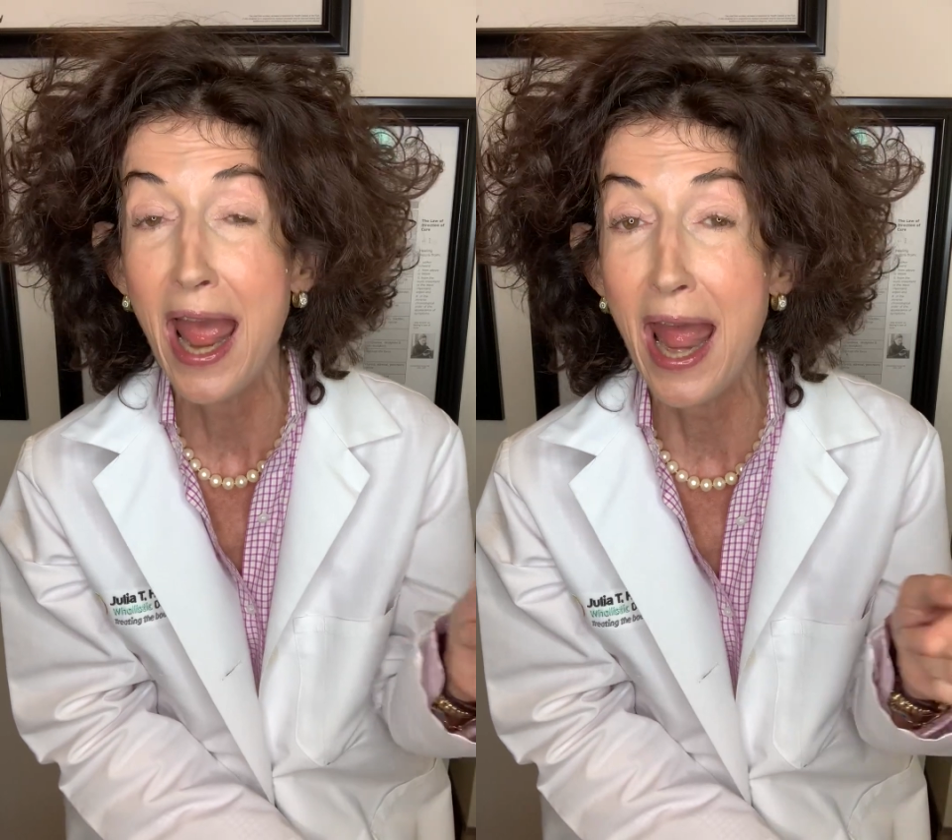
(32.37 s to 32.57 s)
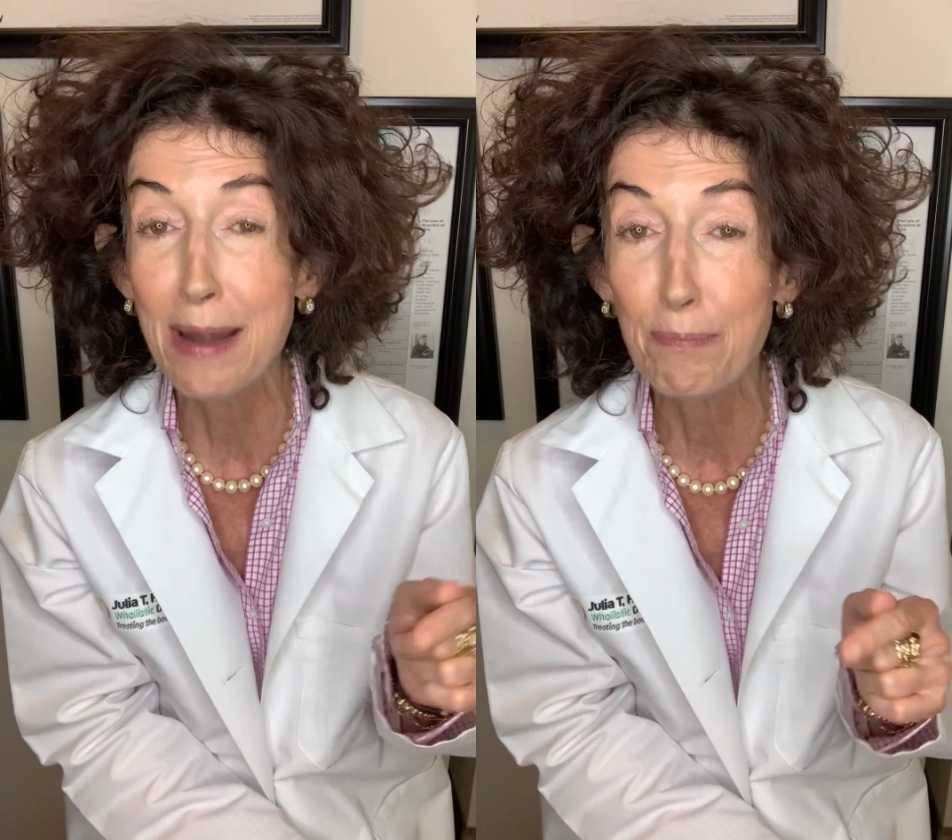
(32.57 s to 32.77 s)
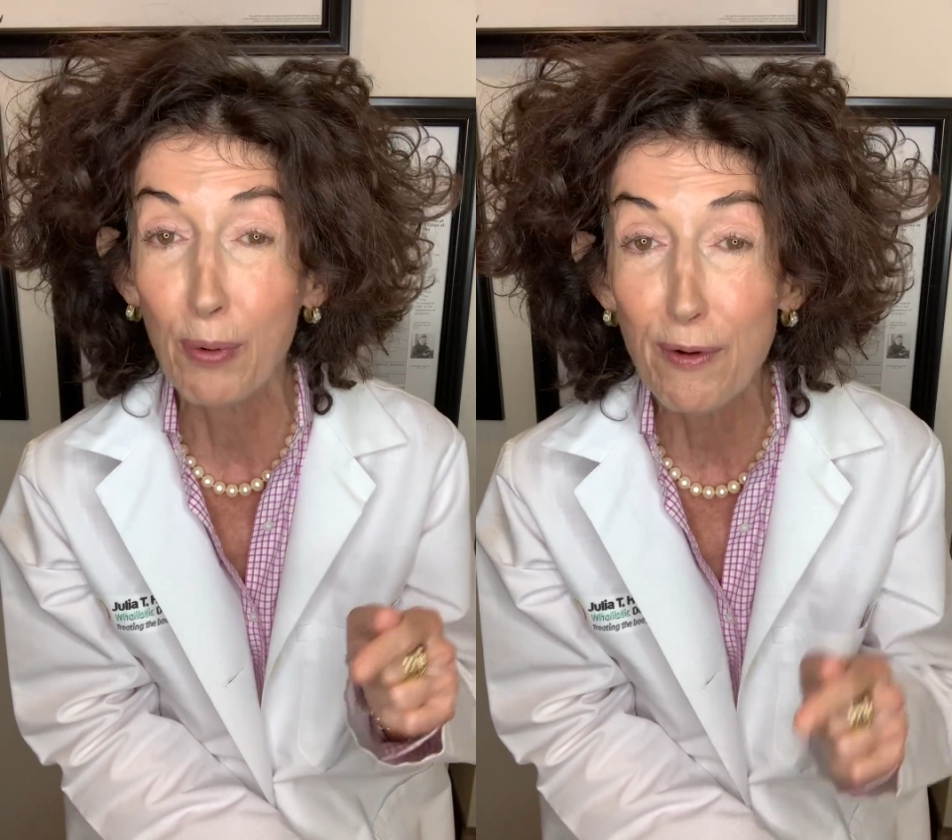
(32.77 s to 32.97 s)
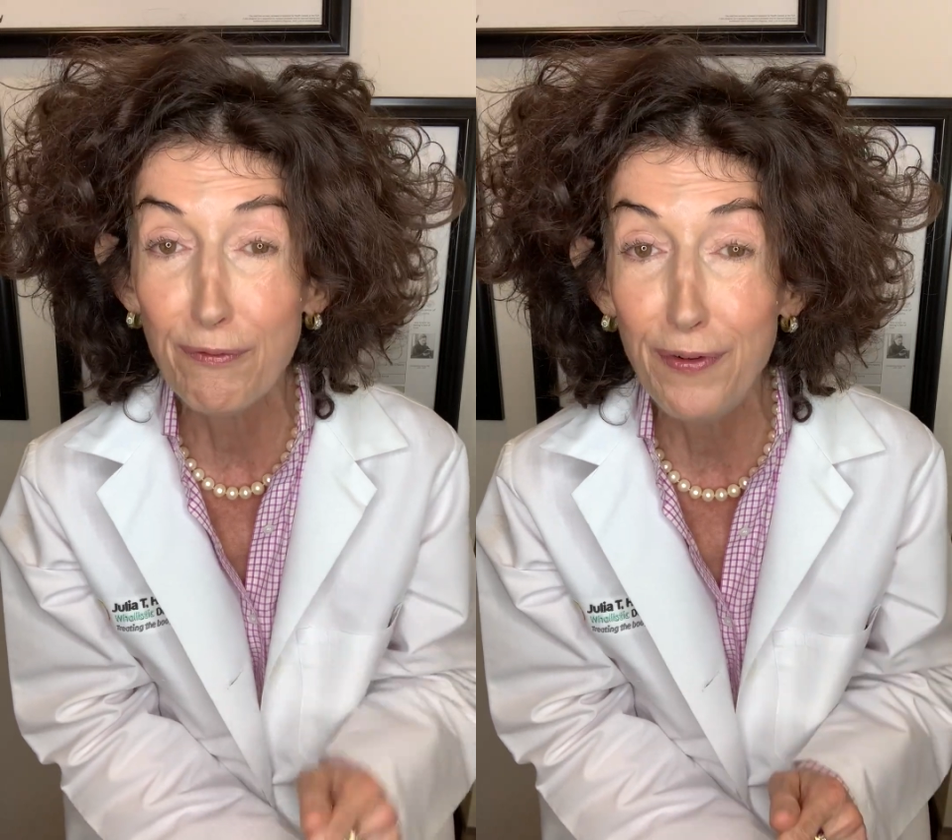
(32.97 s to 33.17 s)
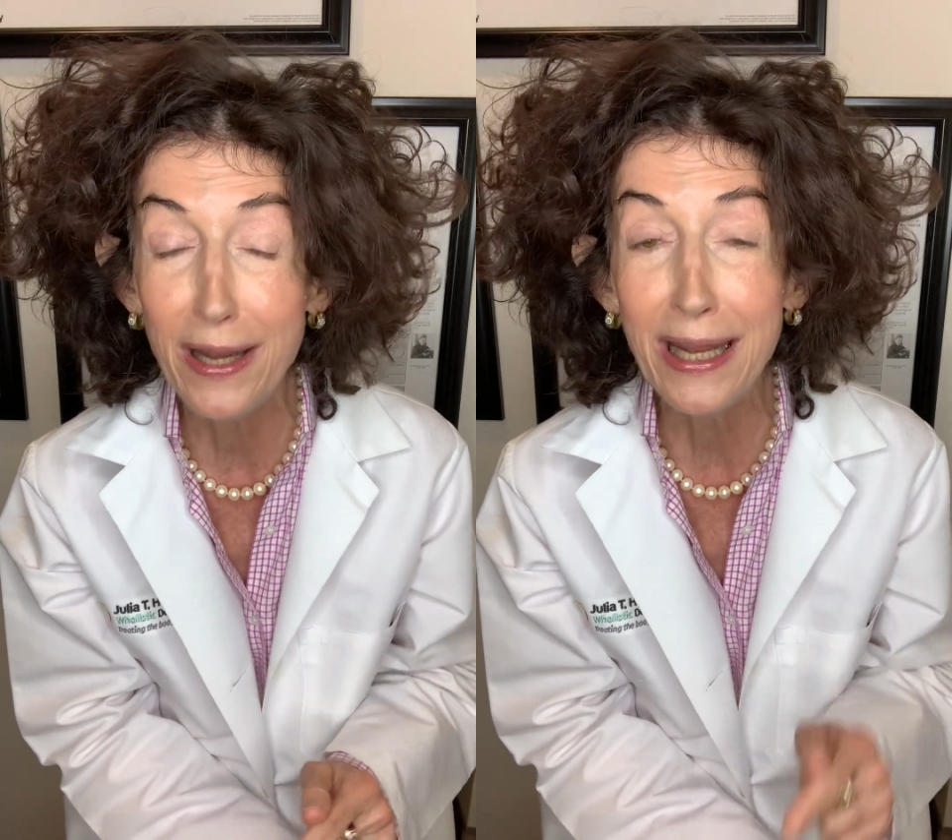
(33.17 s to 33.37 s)
and
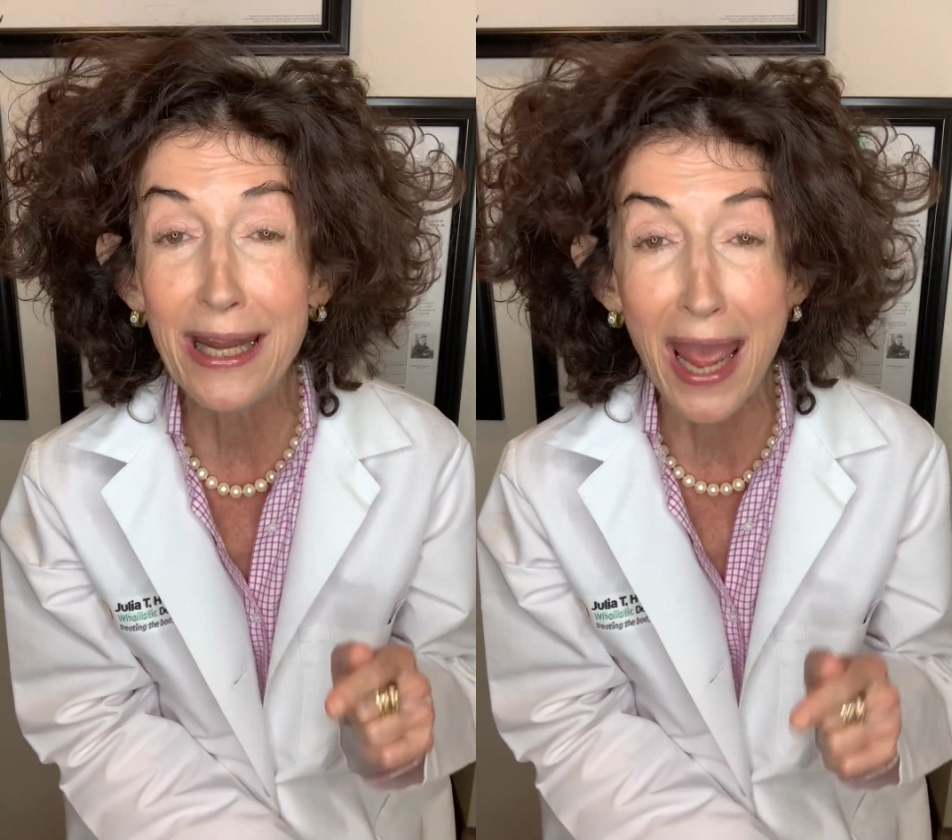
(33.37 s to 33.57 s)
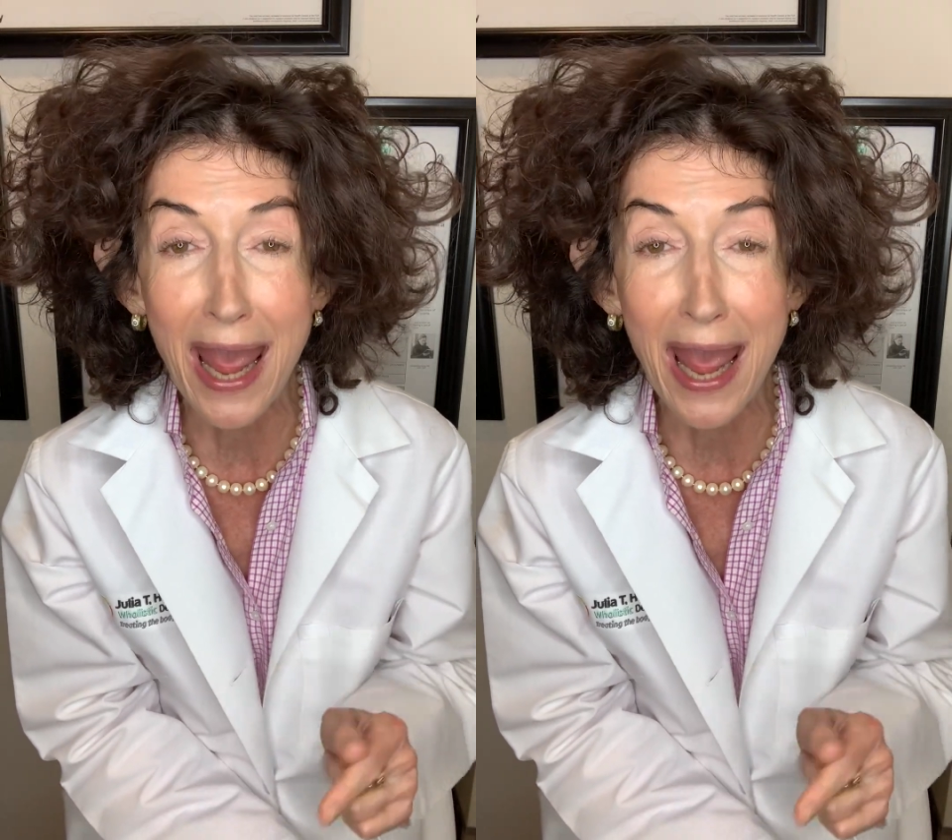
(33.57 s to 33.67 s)
preventing